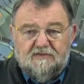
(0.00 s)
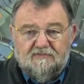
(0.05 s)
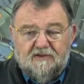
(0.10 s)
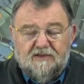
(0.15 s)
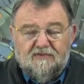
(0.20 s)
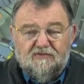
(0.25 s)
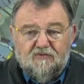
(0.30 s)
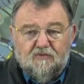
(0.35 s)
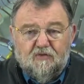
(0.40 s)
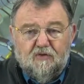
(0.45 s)

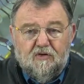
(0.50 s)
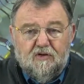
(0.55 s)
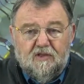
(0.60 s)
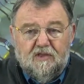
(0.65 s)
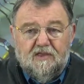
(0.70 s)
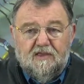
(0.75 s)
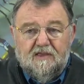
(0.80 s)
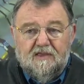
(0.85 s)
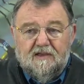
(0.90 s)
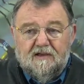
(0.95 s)
A
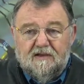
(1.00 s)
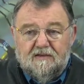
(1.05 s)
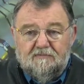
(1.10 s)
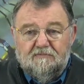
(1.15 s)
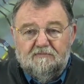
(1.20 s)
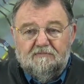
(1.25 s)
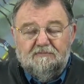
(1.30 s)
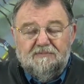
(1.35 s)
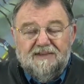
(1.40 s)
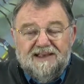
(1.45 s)
millimeter is a
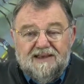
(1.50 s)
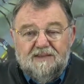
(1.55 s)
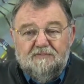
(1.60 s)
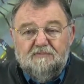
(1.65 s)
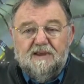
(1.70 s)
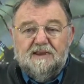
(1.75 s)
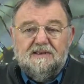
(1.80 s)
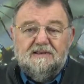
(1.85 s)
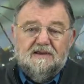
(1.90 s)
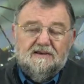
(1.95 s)

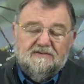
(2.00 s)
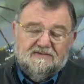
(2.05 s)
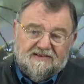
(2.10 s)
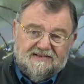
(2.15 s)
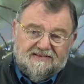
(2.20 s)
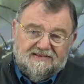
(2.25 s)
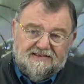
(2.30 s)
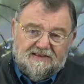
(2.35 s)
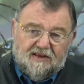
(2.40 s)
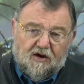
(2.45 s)
thousandth of
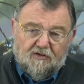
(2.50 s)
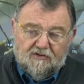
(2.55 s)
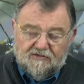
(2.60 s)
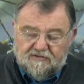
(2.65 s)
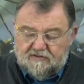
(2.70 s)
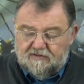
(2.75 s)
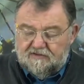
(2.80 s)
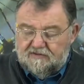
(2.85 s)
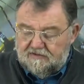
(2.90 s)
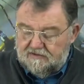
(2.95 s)
that.
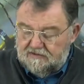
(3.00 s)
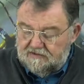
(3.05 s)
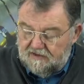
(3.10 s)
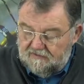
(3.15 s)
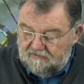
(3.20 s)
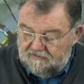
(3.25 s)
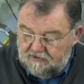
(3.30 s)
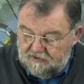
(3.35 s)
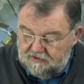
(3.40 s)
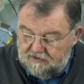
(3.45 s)

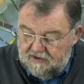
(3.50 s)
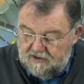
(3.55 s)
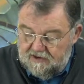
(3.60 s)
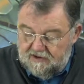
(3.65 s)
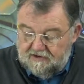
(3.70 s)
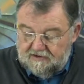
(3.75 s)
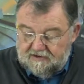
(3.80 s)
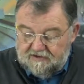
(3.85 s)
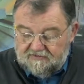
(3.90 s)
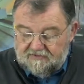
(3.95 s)
You can
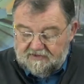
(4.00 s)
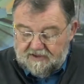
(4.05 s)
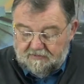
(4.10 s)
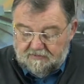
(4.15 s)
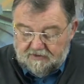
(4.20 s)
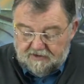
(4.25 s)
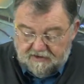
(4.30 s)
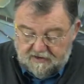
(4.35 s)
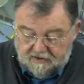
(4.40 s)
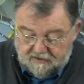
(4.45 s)
see this
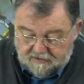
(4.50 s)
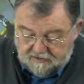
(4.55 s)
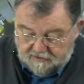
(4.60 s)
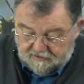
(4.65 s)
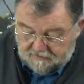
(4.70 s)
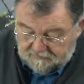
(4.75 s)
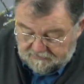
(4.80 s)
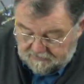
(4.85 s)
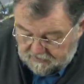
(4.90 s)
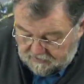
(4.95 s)
on the
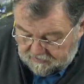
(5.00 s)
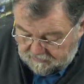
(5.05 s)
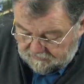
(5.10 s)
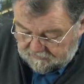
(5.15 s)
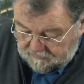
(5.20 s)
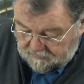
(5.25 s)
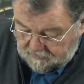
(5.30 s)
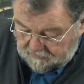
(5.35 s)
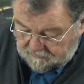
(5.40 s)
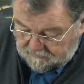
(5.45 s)
caliper
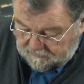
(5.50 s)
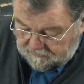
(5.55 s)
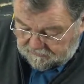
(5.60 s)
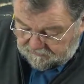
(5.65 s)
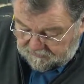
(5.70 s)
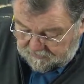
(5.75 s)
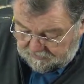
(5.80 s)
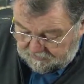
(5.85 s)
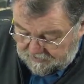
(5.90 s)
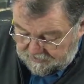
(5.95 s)

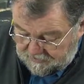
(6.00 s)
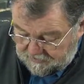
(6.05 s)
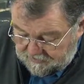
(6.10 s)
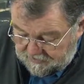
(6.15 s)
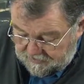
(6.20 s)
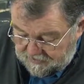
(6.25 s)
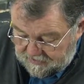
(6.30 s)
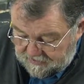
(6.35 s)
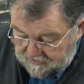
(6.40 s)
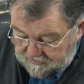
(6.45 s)
when I
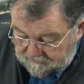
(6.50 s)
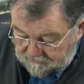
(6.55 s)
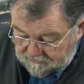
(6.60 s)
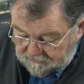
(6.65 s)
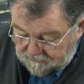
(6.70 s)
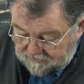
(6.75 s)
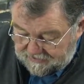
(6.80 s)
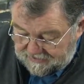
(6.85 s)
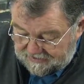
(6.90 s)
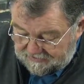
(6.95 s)
show you the
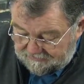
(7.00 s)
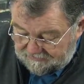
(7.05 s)
gap,